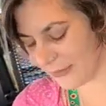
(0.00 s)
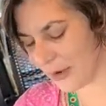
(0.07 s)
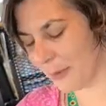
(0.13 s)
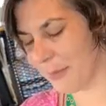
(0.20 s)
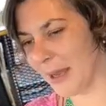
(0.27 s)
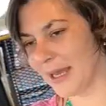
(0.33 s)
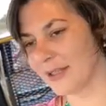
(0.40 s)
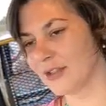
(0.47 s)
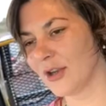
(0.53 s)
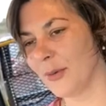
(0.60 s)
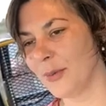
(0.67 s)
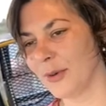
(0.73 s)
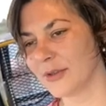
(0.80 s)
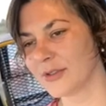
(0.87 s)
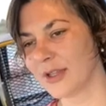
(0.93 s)
I've got a patent
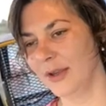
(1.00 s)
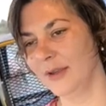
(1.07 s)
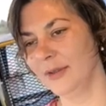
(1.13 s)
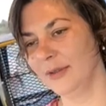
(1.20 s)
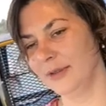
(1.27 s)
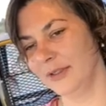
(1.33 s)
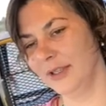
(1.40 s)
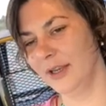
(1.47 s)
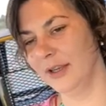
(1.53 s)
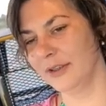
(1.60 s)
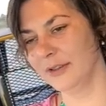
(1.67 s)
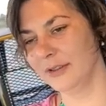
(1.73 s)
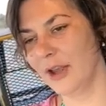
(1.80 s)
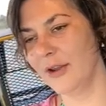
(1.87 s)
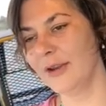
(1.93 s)
top on, so, you know,
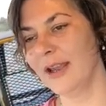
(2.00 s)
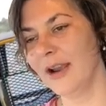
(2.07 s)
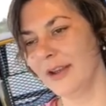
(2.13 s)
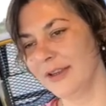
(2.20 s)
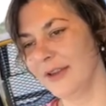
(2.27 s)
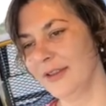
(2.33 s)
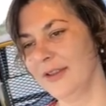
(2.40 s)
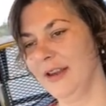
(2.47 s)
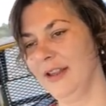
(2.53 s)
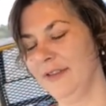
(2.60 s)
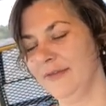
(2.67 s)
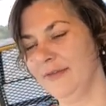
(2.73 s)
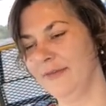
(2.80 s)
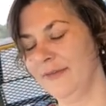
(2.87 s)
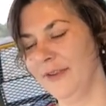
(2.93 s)
only I know that
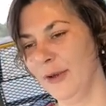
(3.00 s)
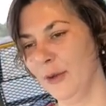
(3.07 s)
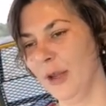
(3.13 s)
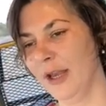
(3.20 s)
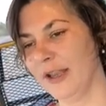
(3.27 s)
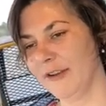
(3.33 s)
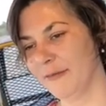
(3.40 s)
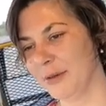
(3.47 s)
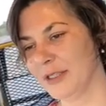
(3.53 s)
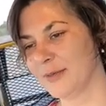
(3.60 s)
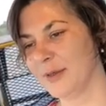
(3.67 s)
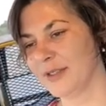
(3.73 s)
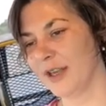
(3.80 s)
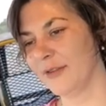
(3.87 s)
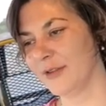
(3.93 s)
I feel like I've pissed
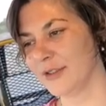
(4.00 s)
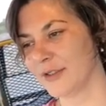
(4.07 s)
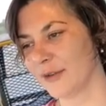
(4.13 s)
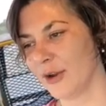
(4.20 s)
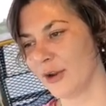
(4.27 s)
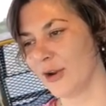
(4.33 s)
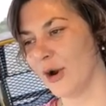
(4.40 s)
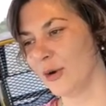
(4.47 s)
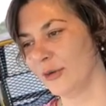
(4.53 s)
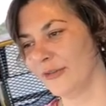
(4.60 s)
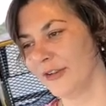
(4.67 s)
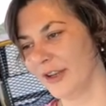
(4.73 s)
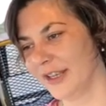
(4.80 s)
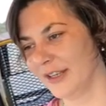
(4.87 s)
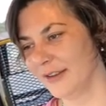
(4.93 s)
myself because I've got a cold
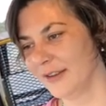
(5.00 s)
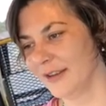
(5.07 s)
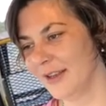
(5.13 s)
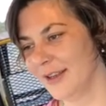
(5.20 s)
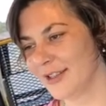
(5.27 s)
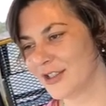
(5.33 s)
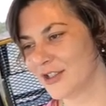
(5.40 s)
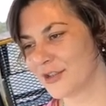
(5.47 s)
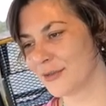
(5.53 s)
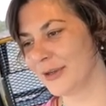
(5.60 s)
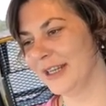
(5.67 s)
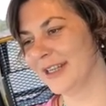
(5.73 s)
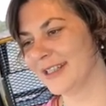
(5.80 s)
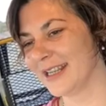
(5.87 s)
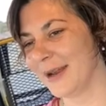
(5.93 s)
fucking
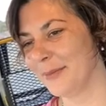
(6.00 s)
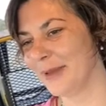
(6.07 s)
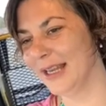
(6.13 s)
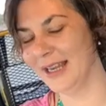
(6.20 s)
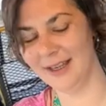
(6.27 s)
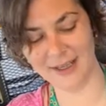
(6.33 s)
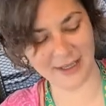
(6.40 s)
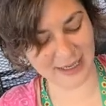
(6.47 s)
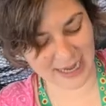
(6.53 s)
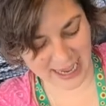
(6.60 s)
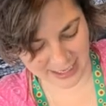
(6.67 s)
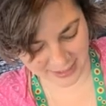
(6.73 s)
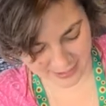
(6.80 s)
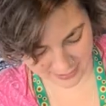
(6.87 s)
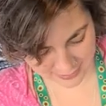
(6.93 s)
streak down my
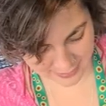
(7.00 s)
leg.